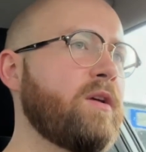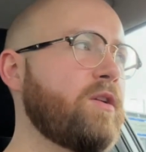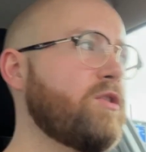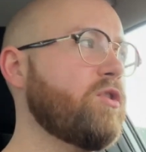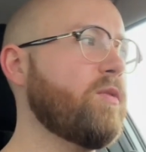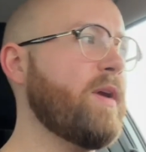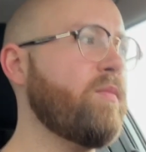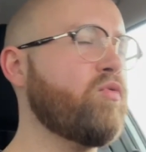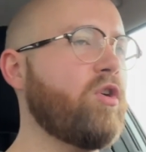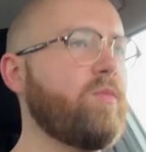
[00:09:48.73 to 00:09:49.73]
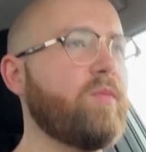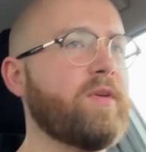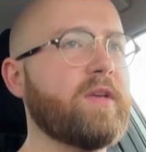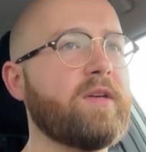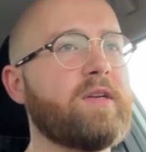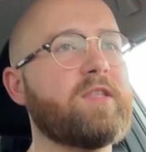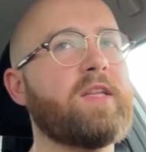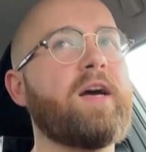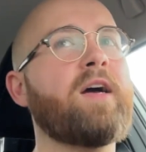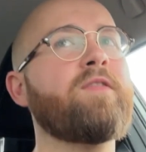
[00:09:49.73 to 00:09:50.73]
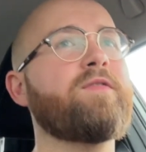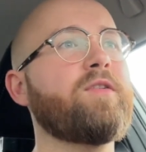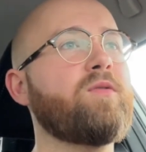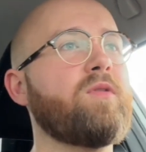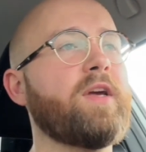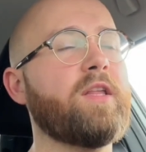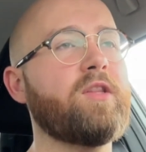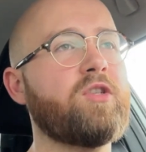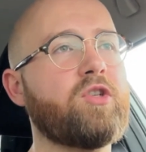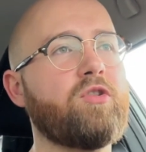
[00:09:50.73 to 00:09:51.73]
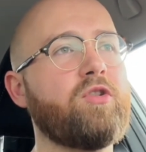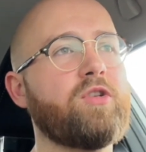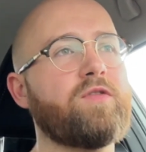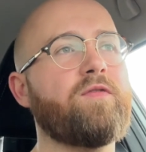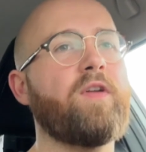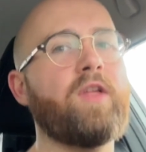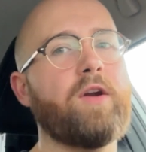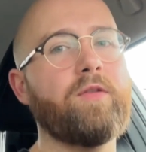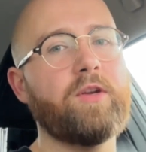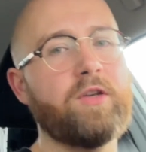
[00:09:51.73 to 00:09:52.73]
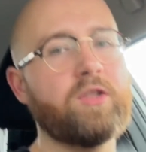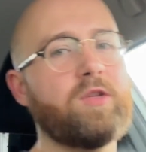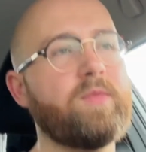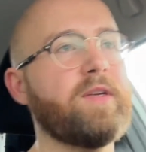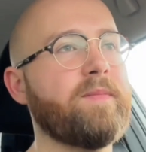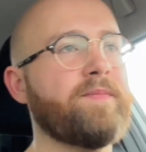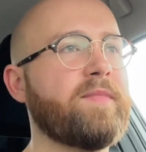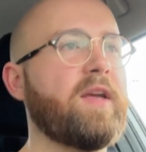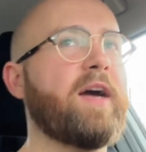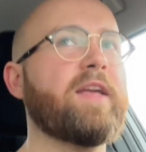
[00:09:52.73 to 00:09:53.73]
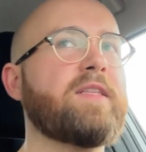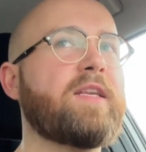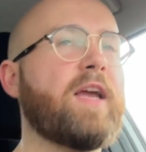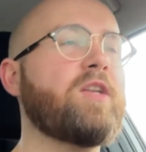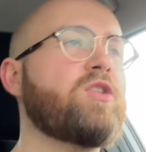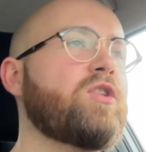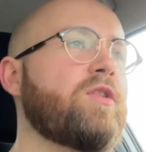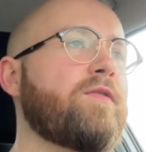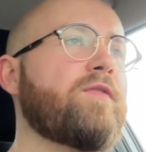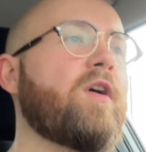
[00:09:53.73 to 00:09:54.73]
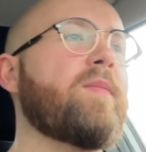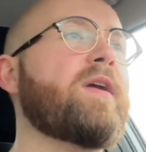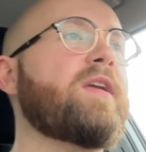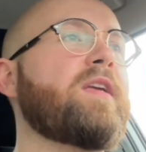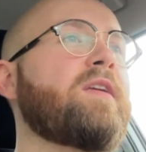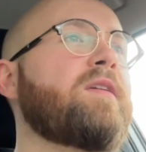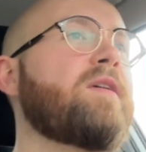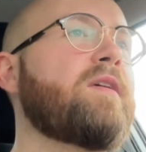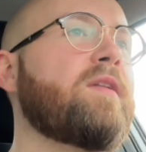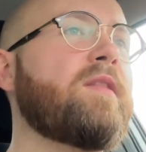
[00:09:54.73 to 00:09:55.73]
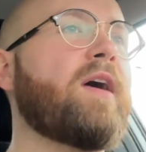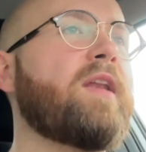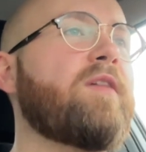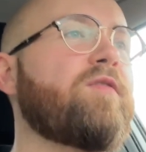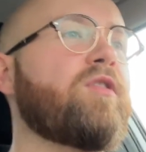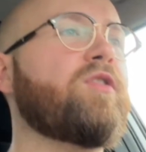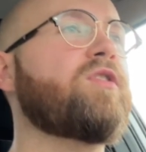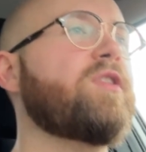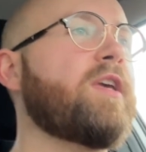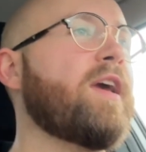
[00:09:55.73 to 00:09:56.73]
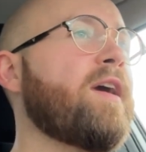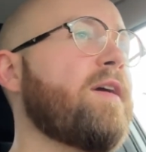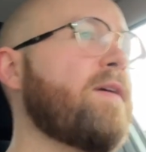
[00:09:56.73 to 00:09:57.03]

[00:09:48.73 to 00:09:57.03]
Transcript: So the main problem here is that I feel like the screw is further out than it used to be. I get tension in the front of my knee that I never used to get.